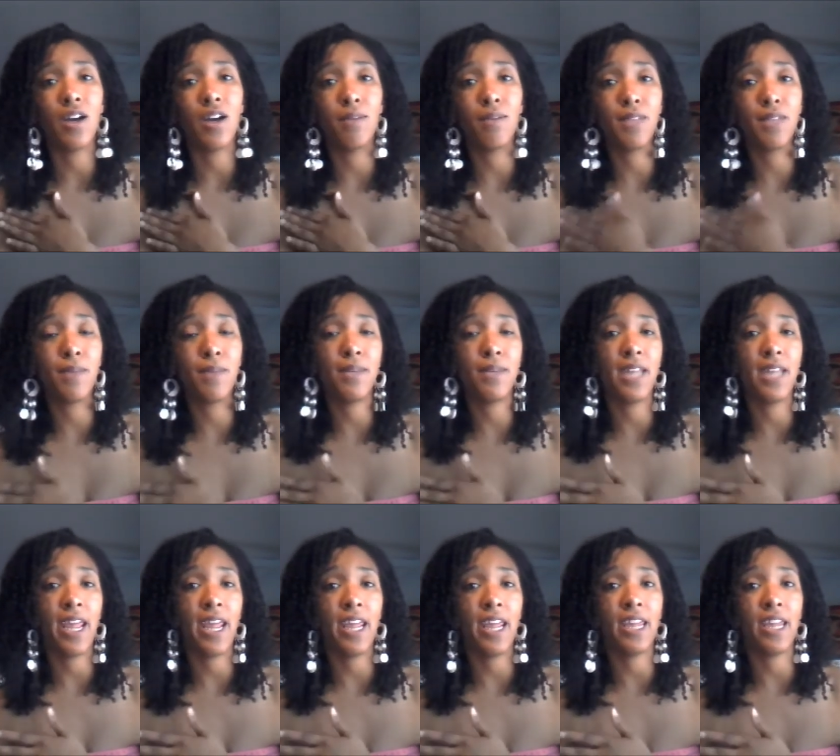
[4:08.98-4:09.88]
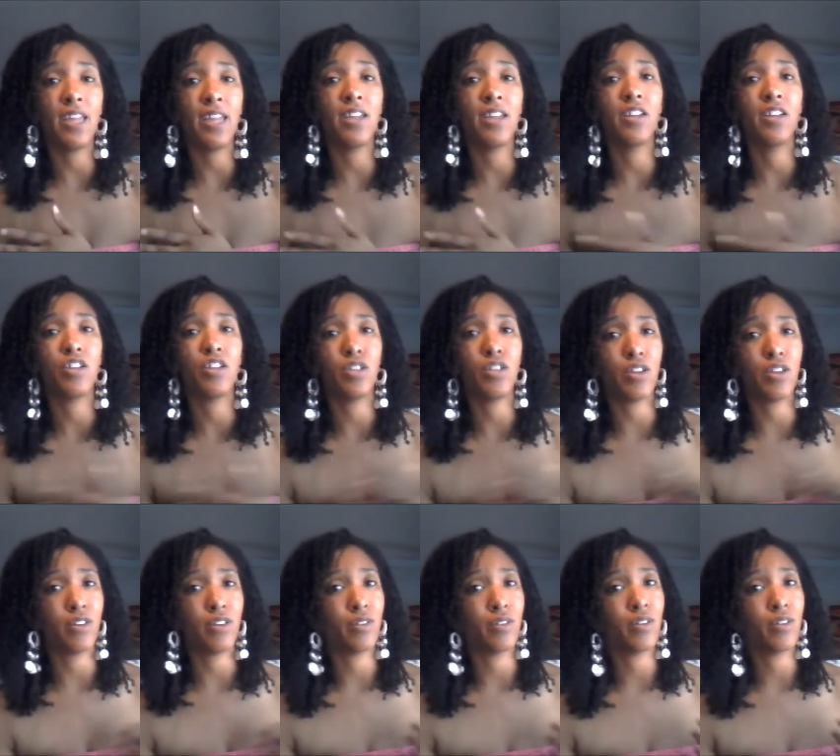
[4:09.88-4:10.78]
lemonade,
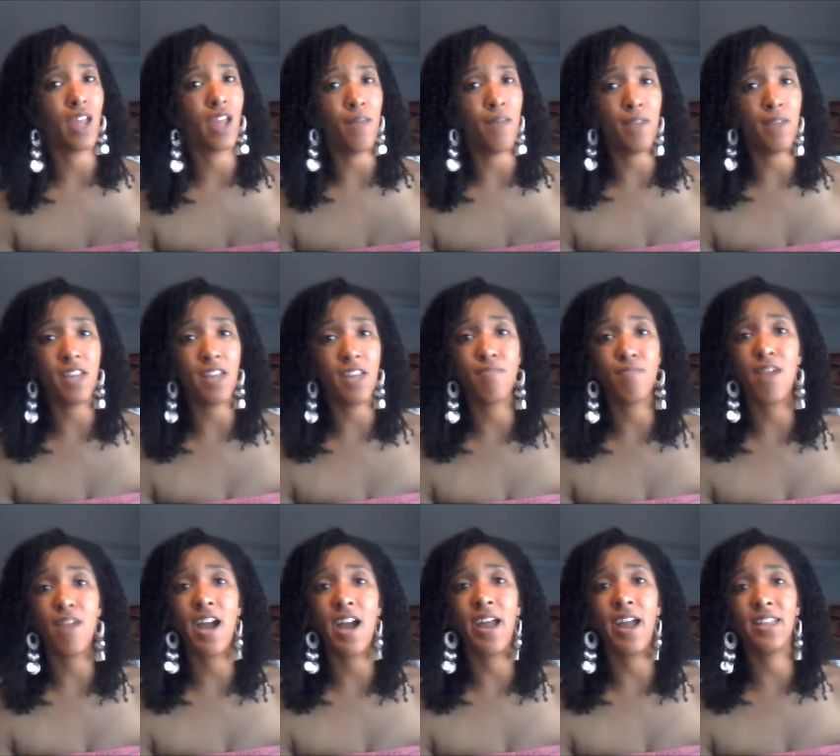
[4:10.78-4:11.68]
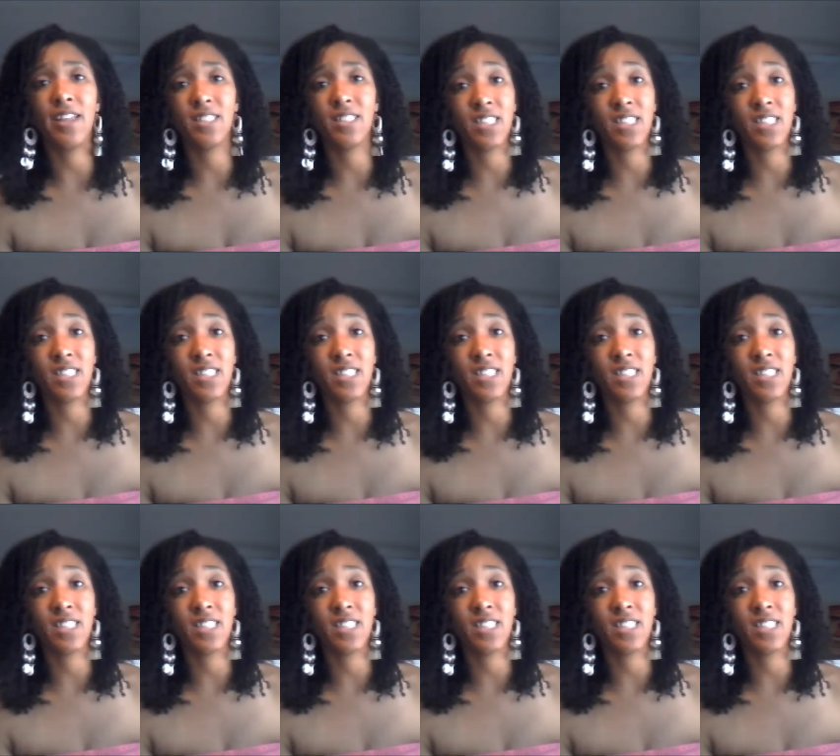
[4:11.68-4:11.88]
and meeting my